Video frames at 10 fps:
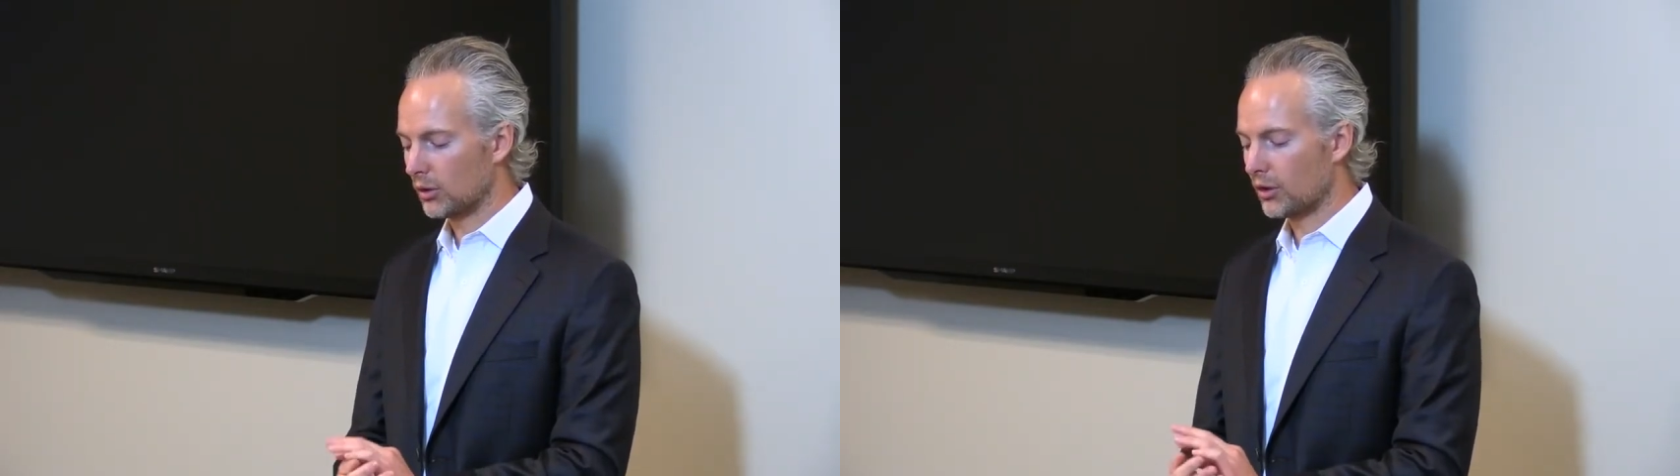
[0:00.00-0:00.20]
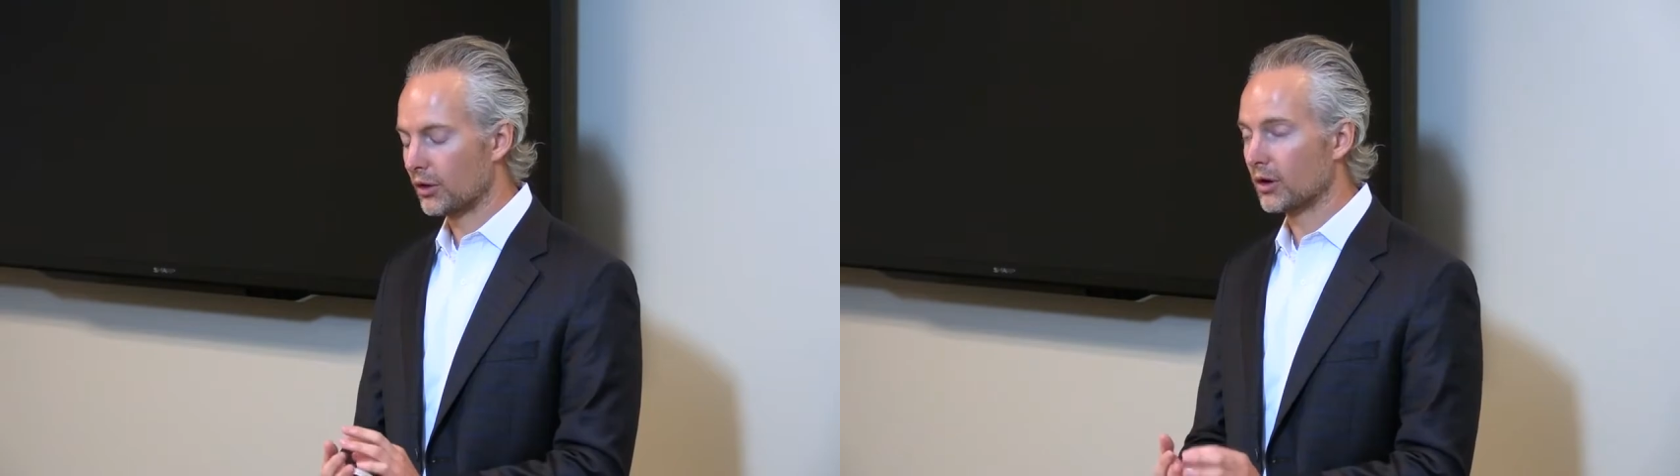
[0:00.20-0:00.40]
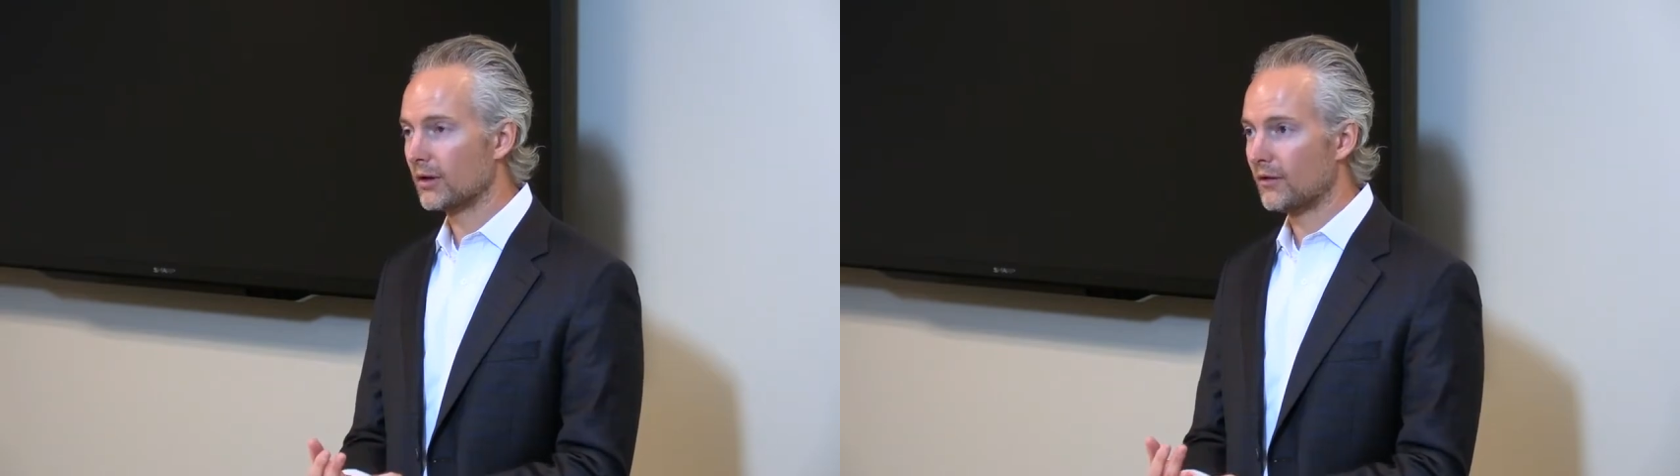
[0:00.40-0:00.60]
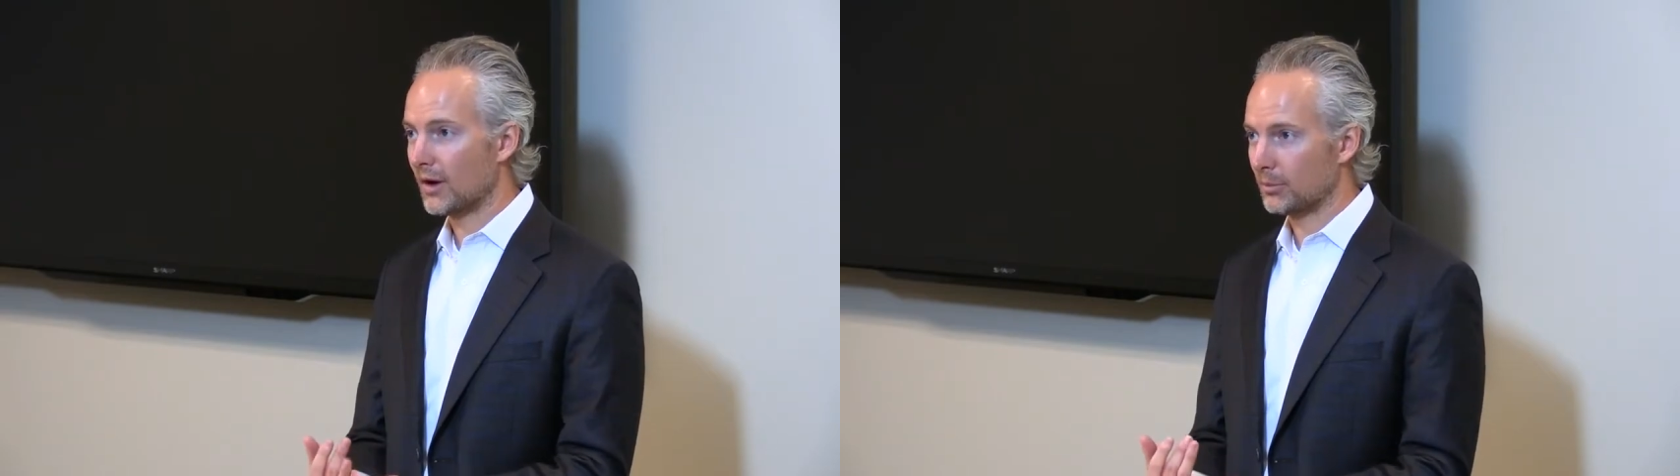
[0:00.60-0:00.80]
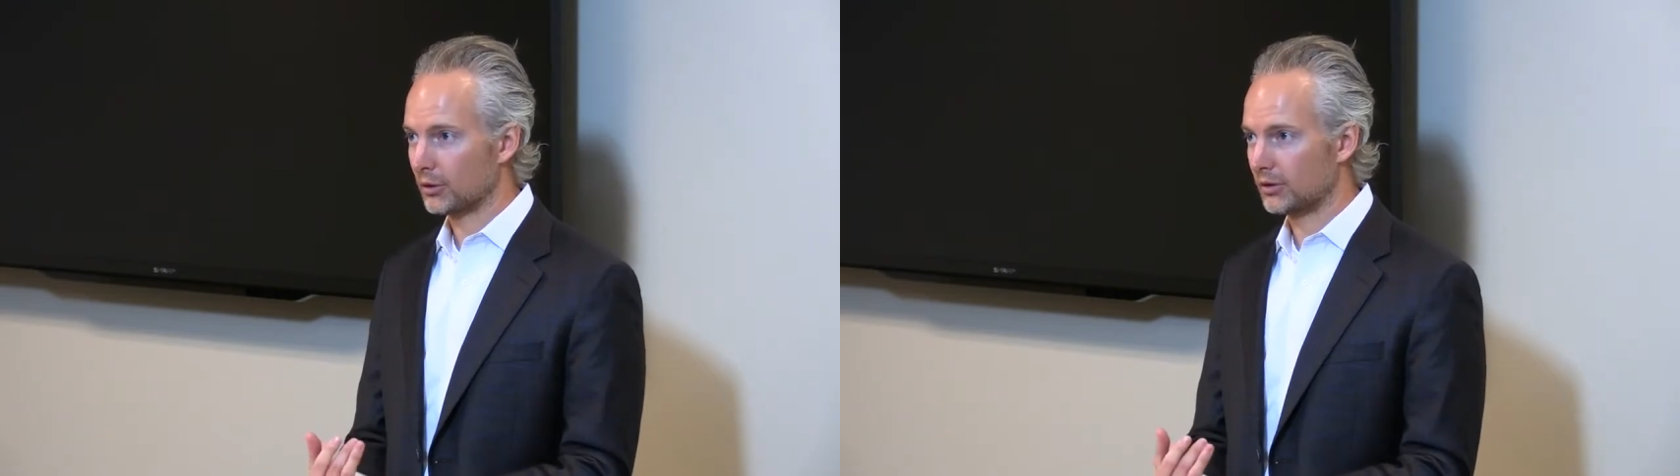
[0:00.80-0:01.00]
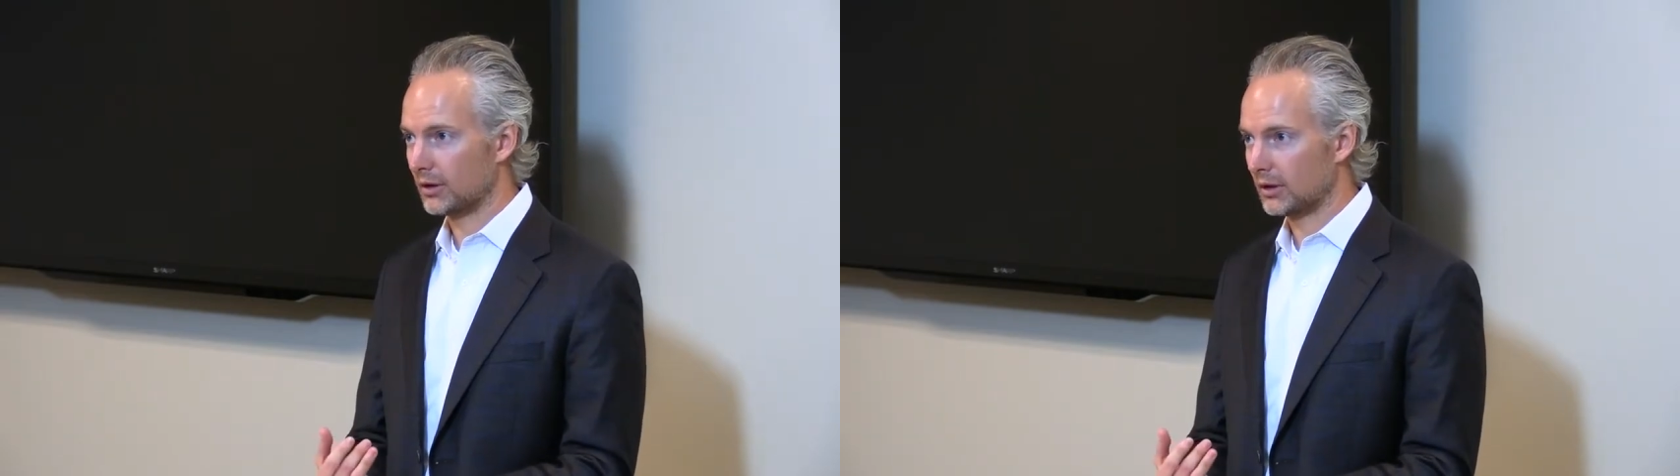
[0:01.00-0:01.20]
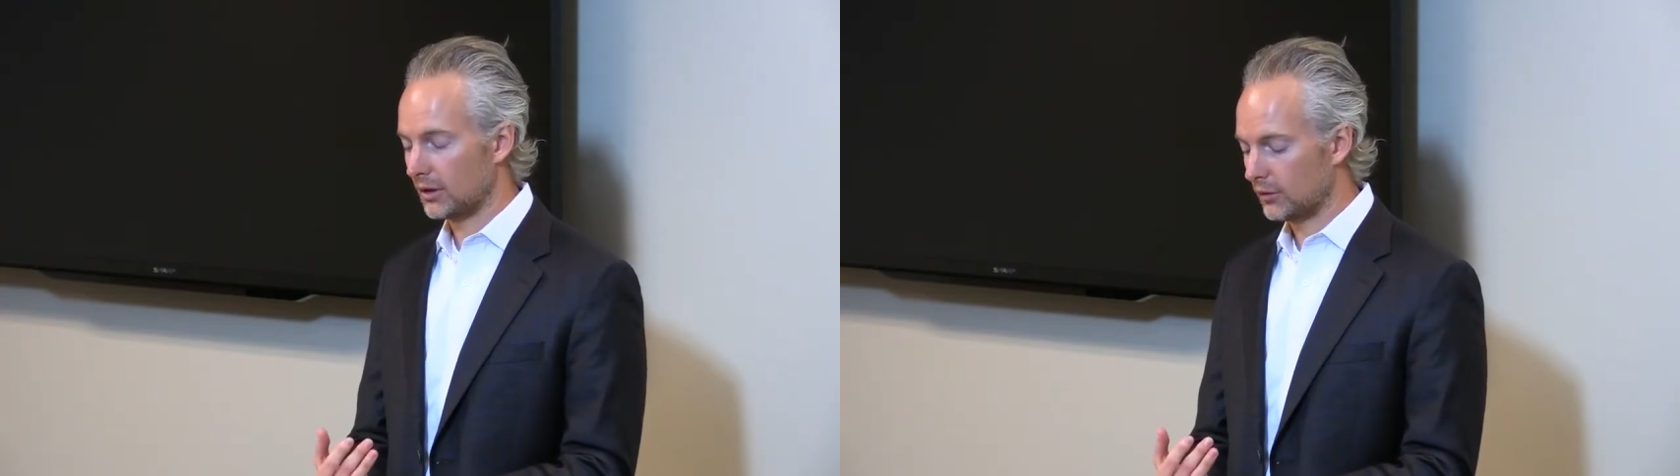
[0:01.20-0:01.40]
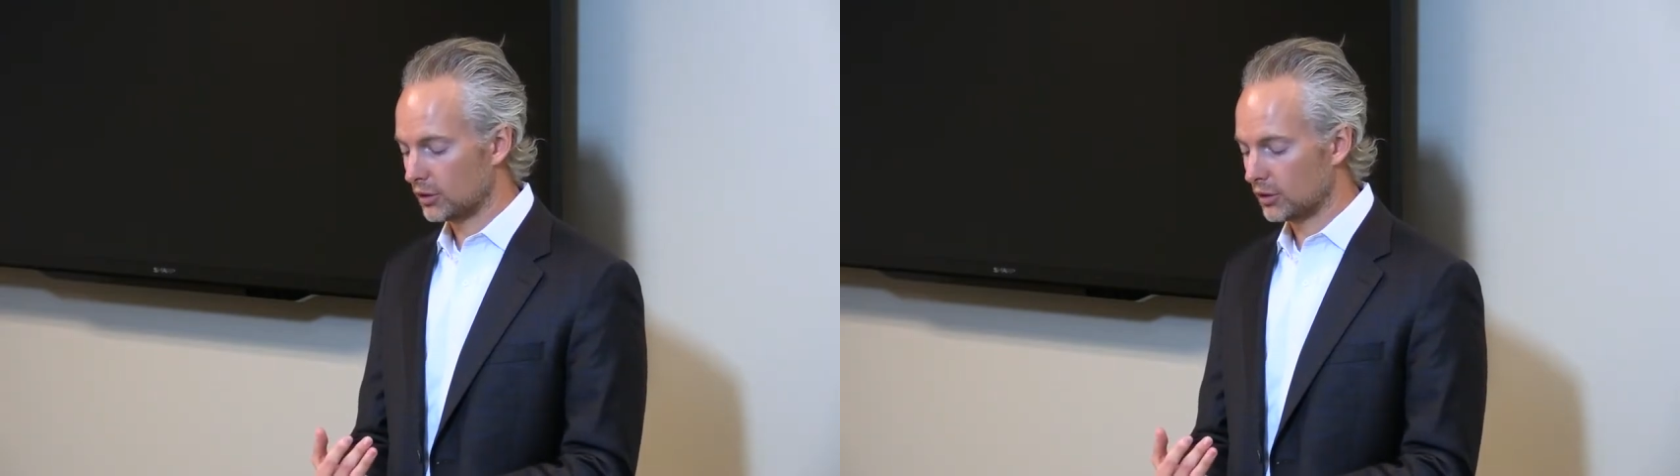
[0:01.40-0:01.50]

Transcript: 35% of